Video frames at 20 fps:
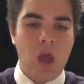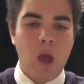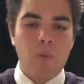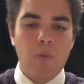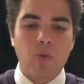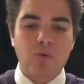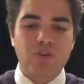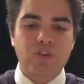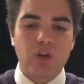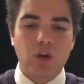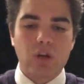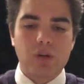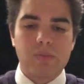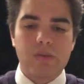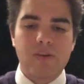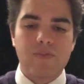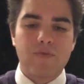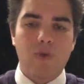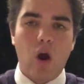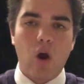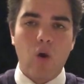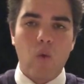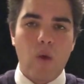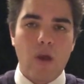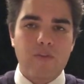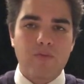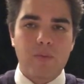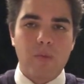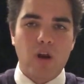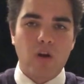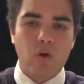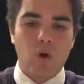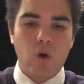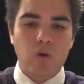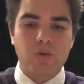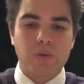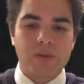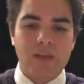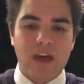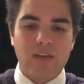But we're still gonna be far away from our
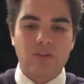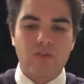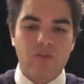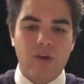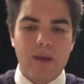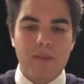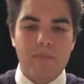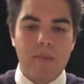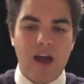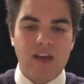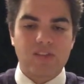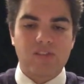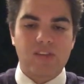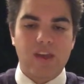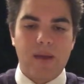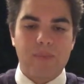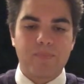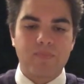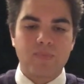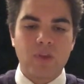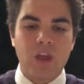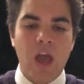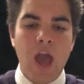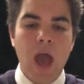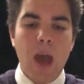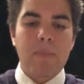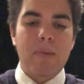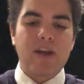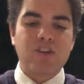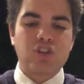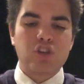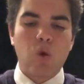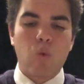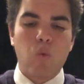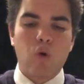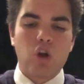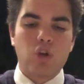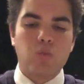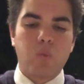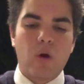goals without the right mindset. Imagine a
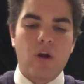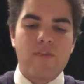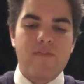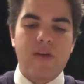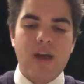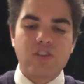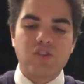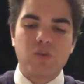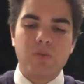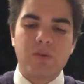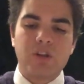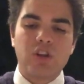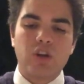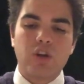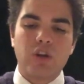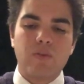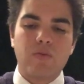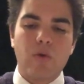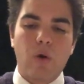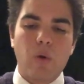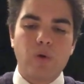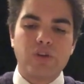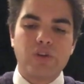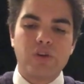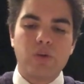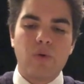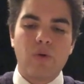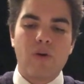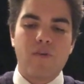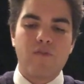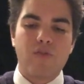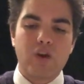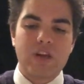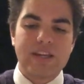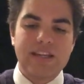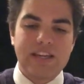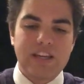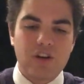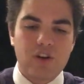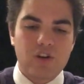world where events you've been looking forward to for
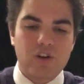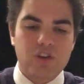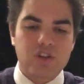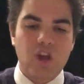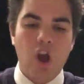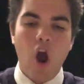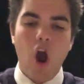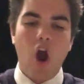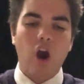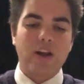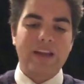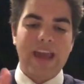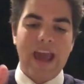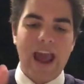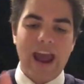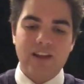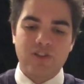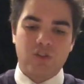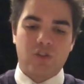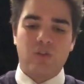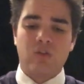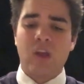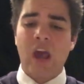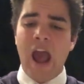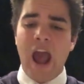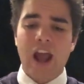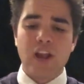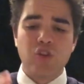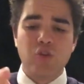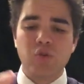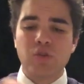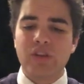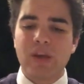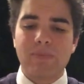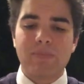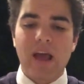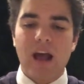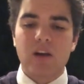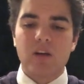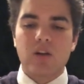years are canceled, and you
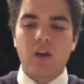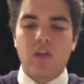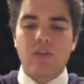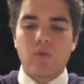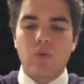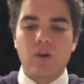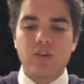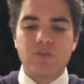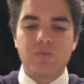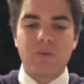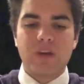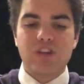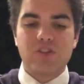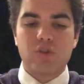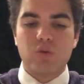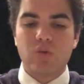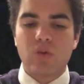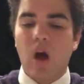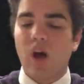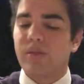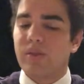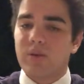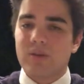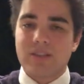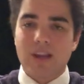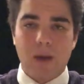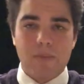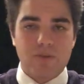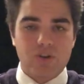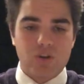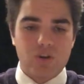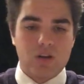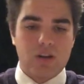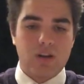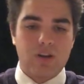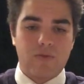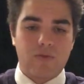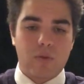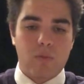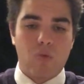skipped out on other ones because you thought there was
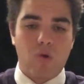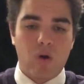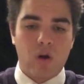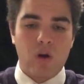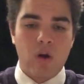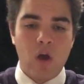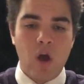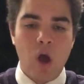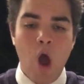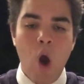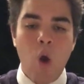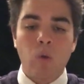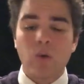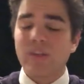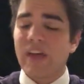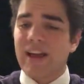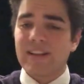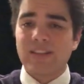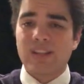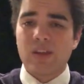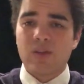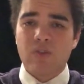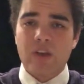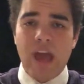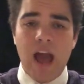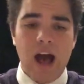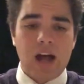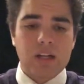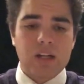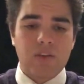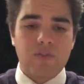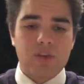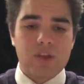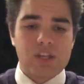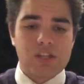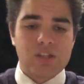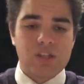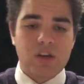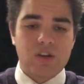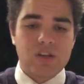opportunity for more. Well, that's the reality for
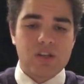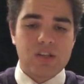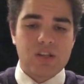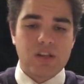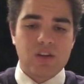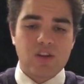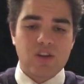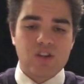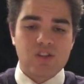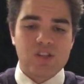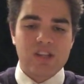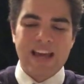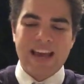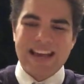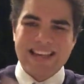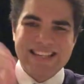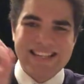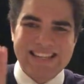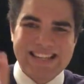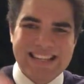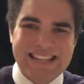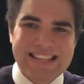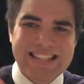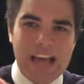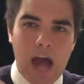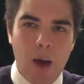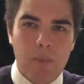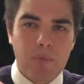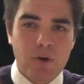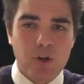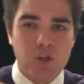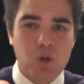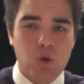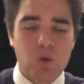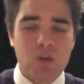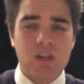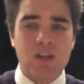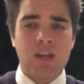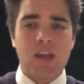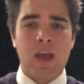this year's seniors. Seize
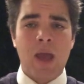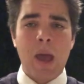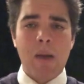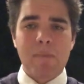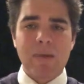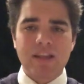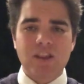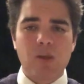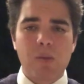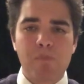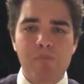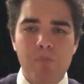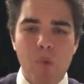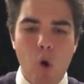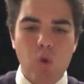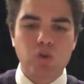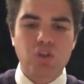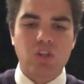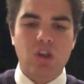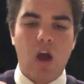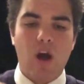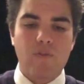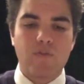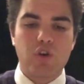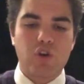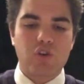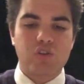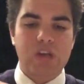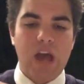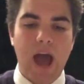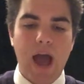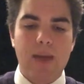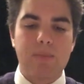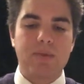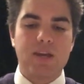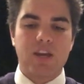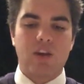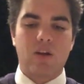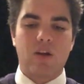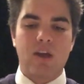opportunity. Make the most of your time
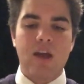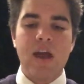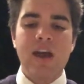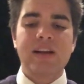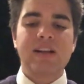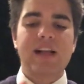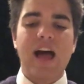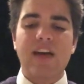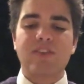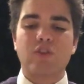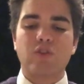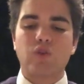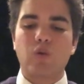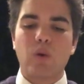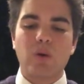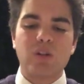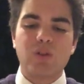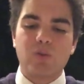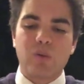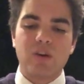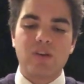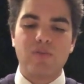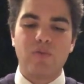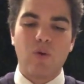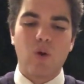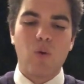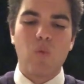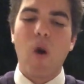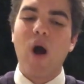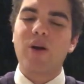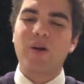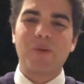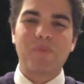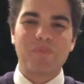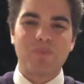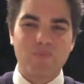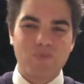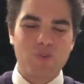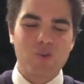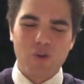here. Class of 2024, welcome.
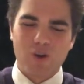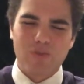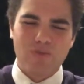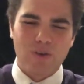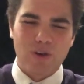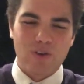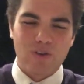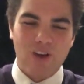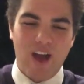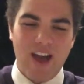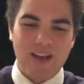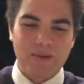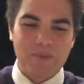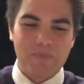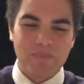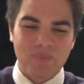You're in for a ride.